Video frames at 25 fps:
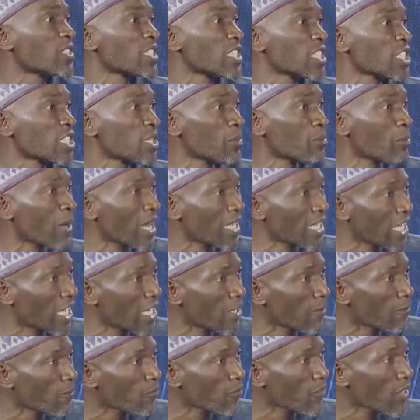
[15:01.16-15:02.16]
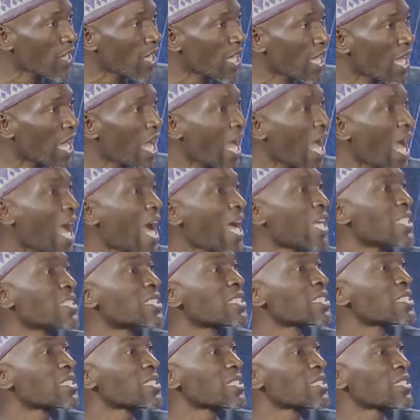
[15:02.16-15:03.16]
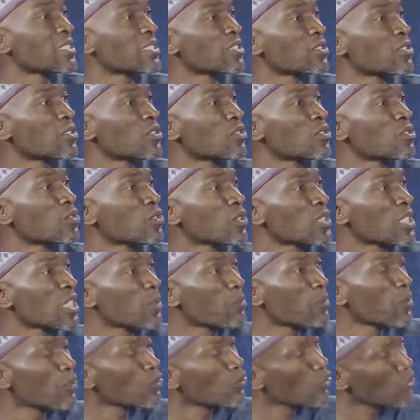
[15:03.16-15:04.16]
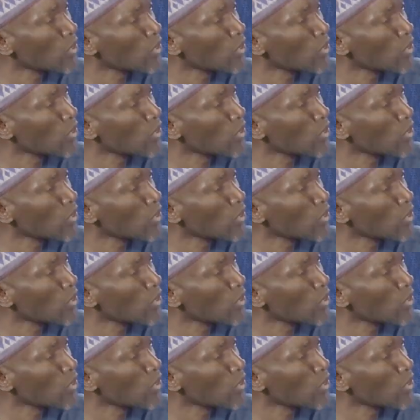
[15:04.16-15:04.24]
visitation panel, and keeping